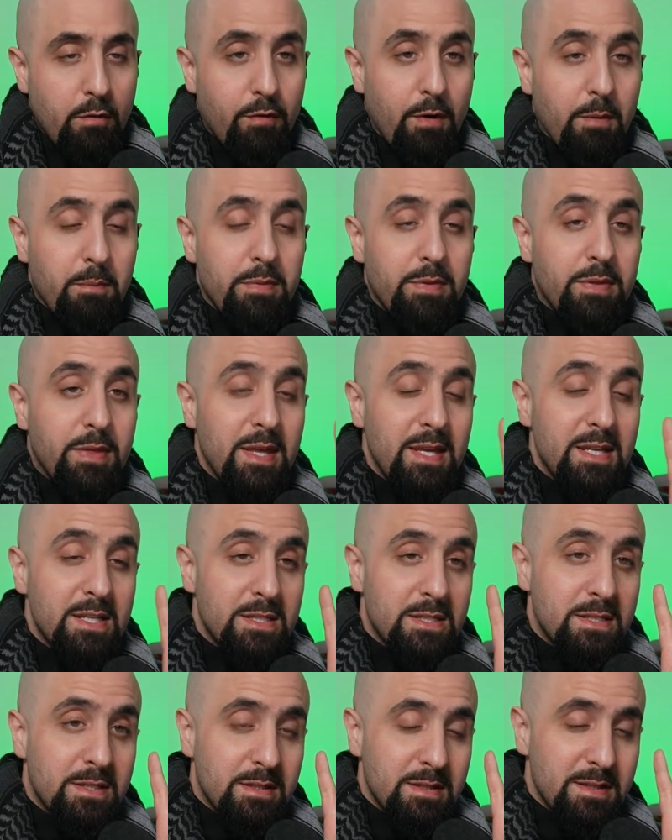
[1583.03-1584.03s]
from
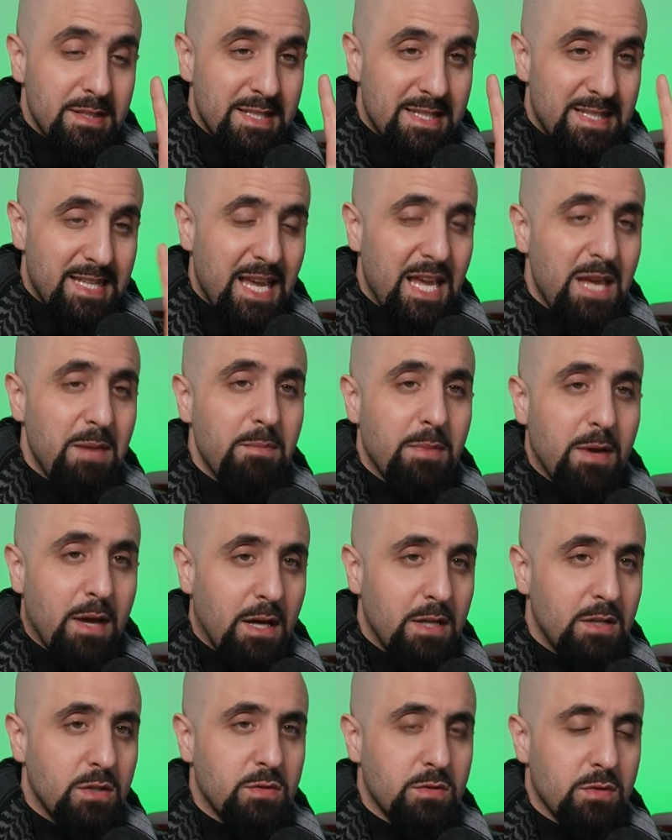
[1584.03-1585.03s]
these same
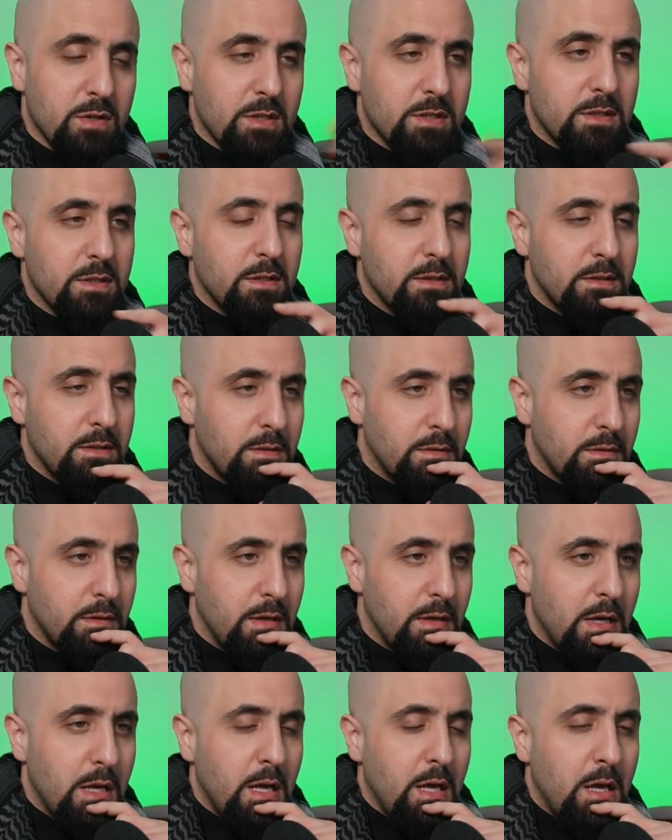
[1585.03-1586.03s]
countries
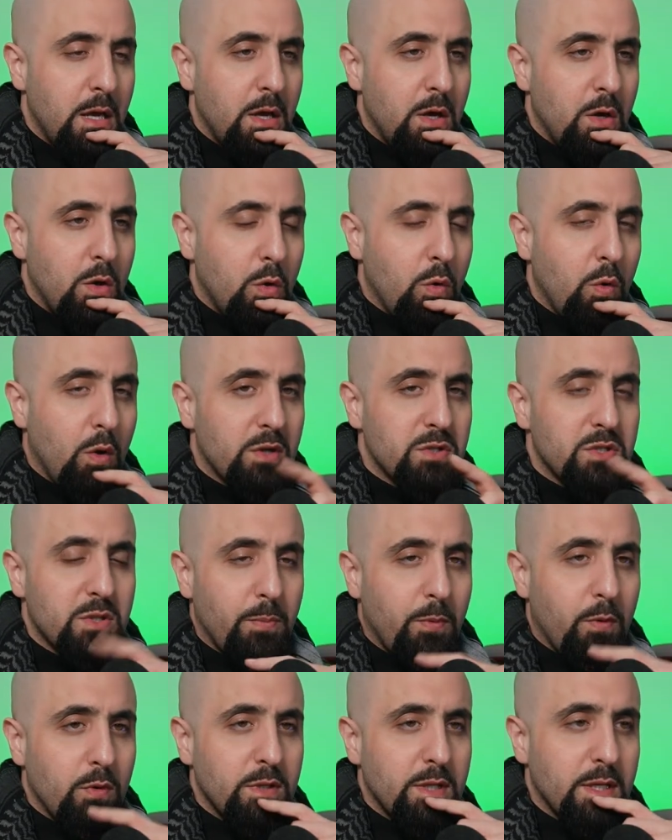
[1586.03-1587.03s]
who are
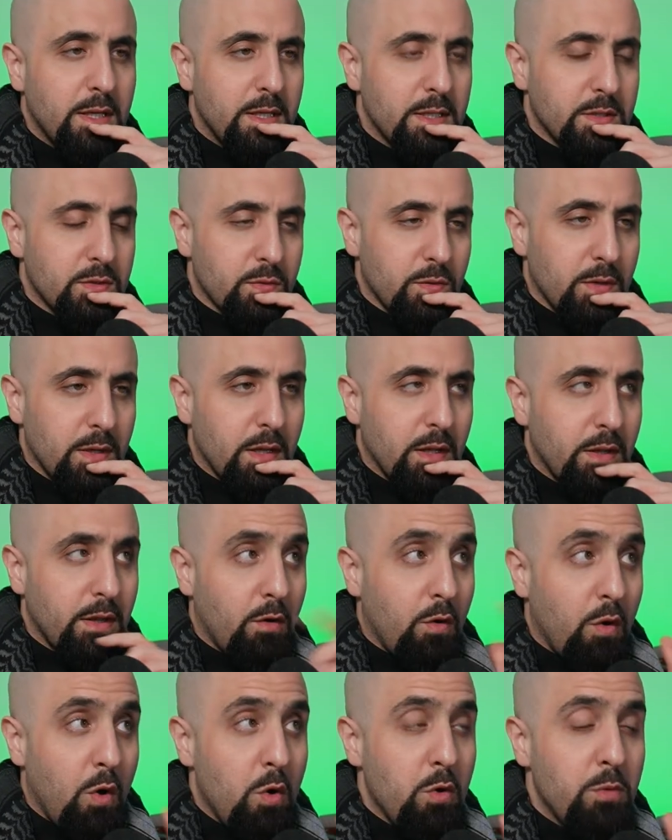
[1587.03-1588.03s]
supporting Israel,
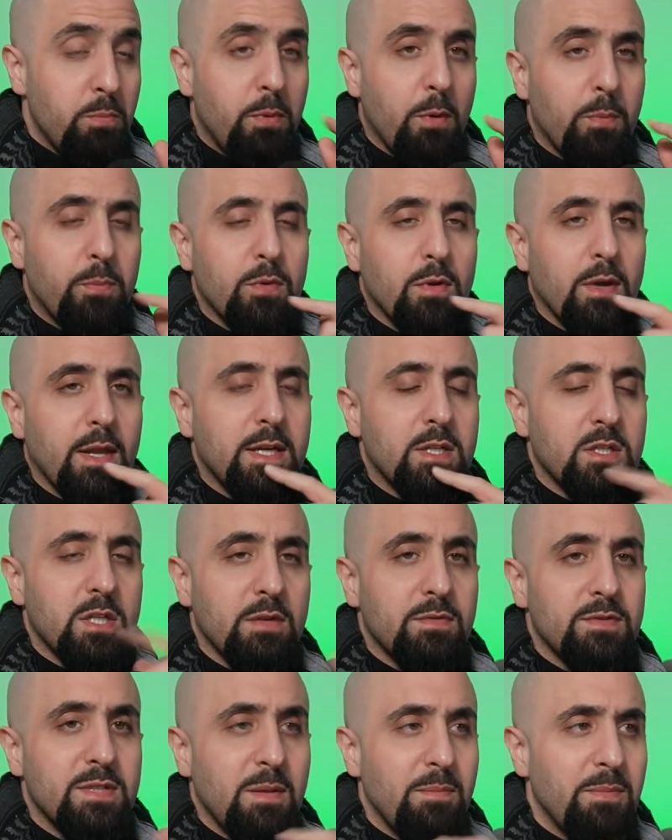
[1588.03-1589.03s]
their own
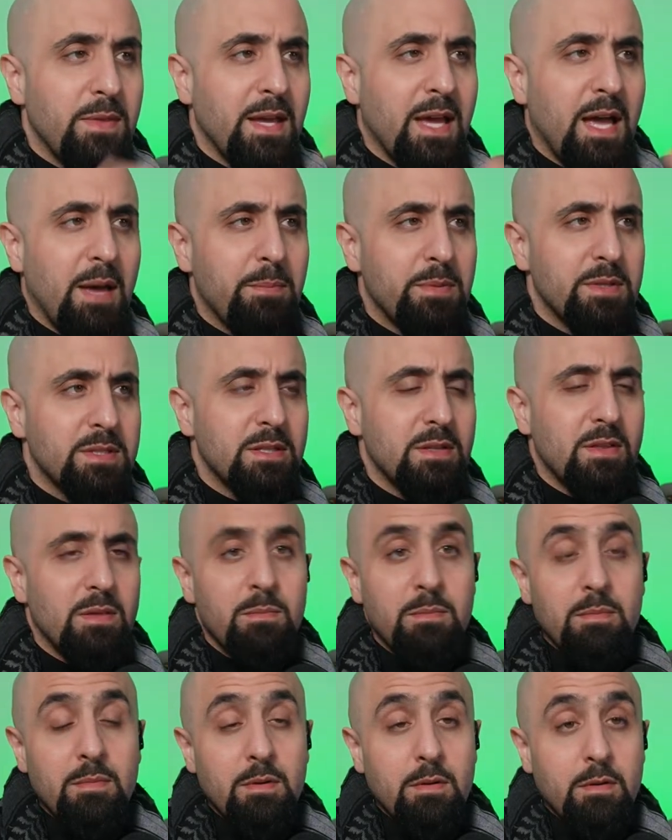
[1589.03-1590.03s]
population, if something happens to
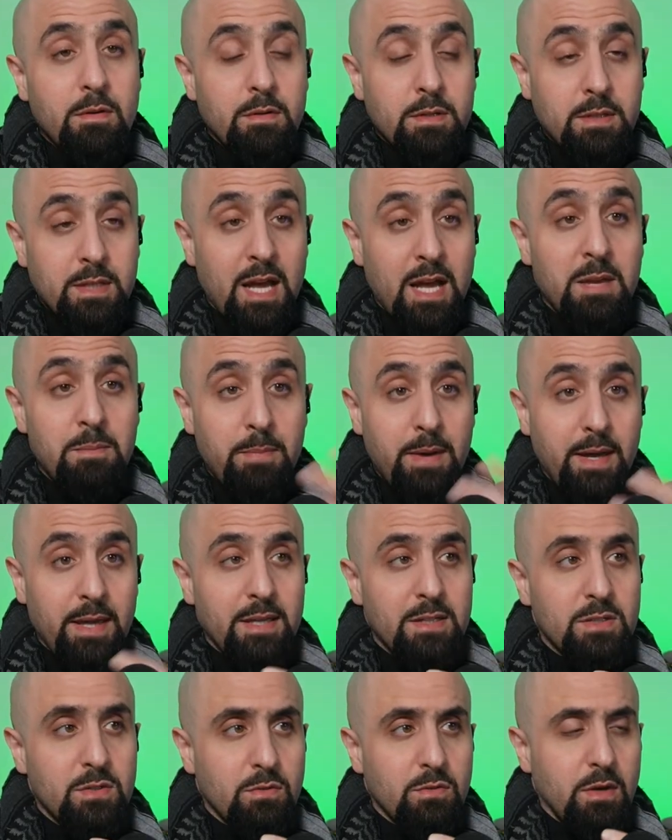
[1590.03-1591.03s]
them done by
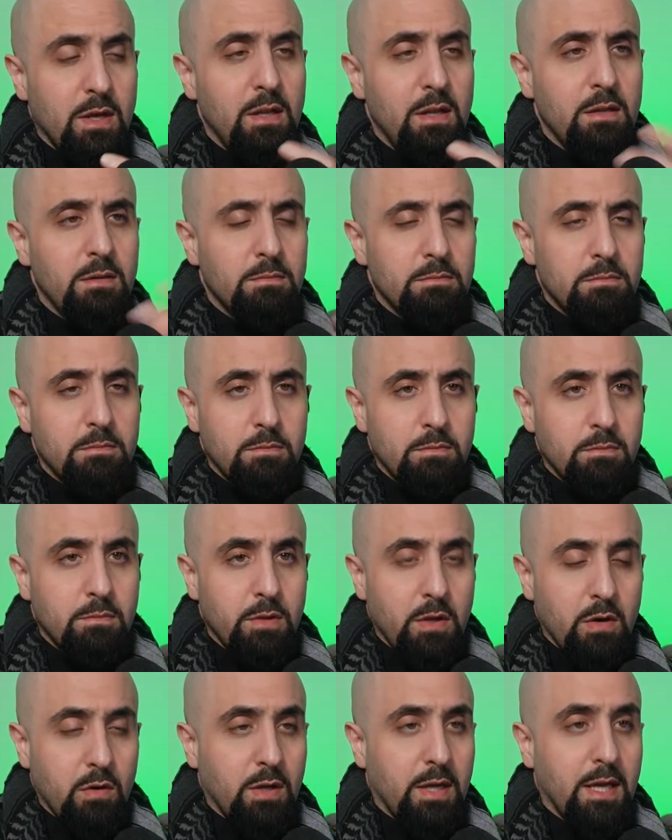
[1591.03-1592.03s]
Israel,
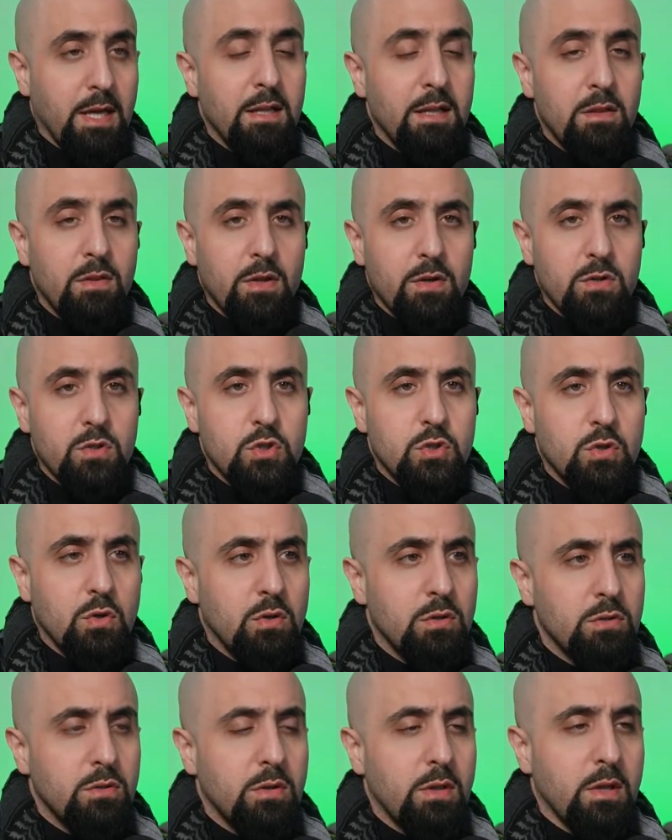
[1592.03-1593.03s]
they're killed, they're
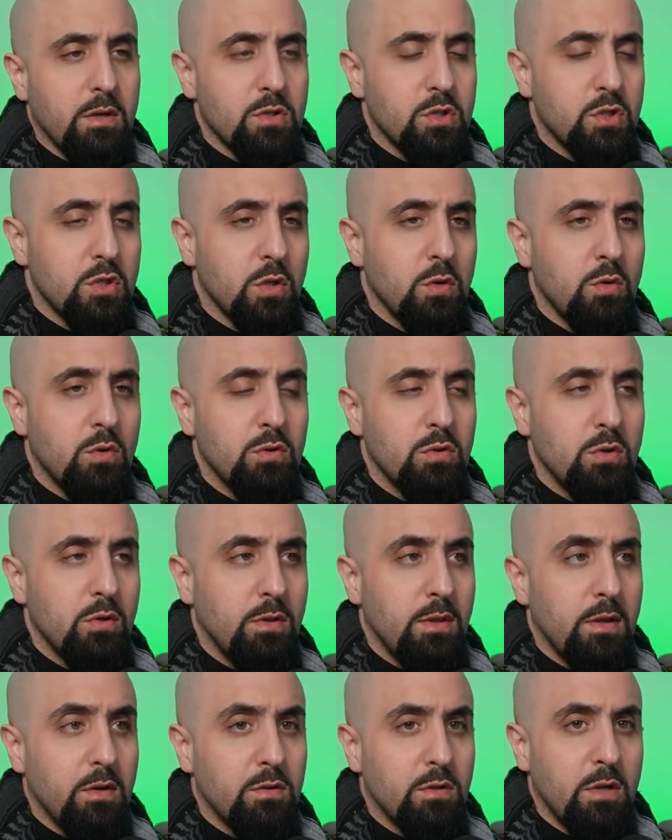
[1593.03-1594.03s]
shot, they're
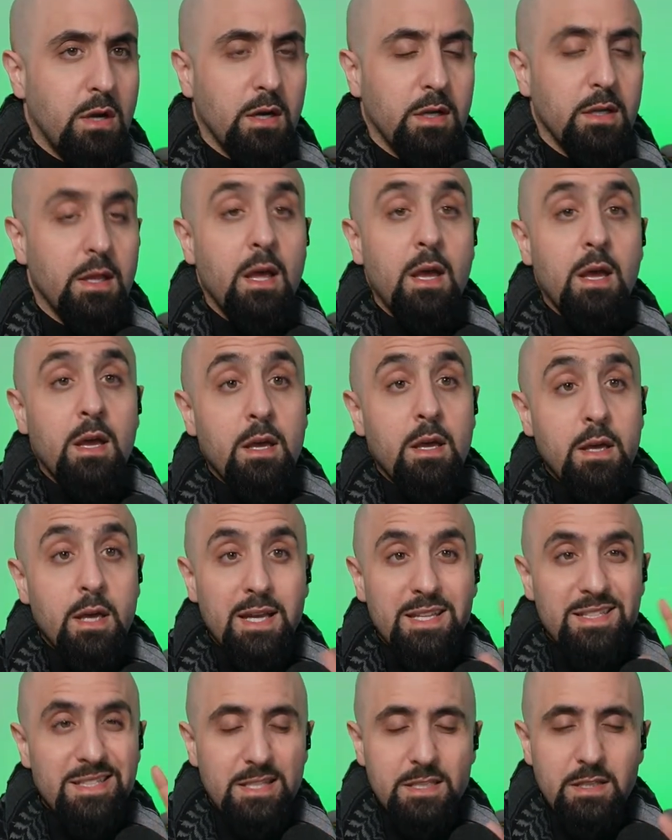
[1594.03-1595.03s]
slaughtered, they're targeted,
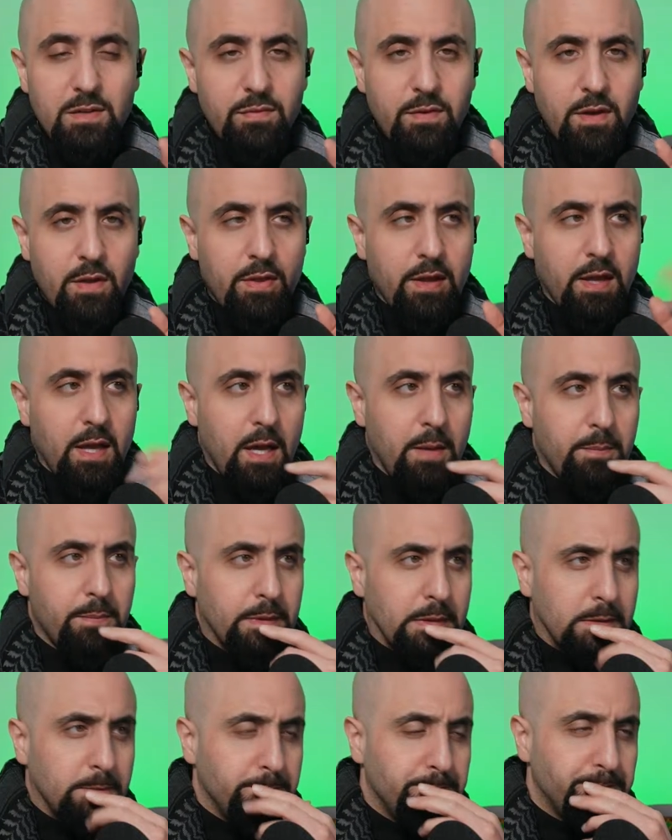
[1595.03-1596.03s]
it's as if nothing
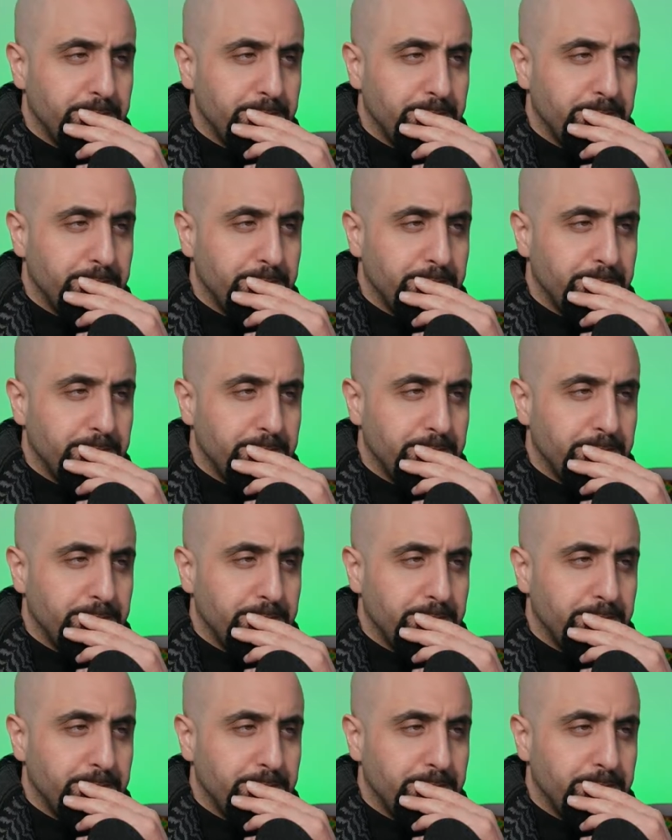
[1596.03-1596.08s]
happened.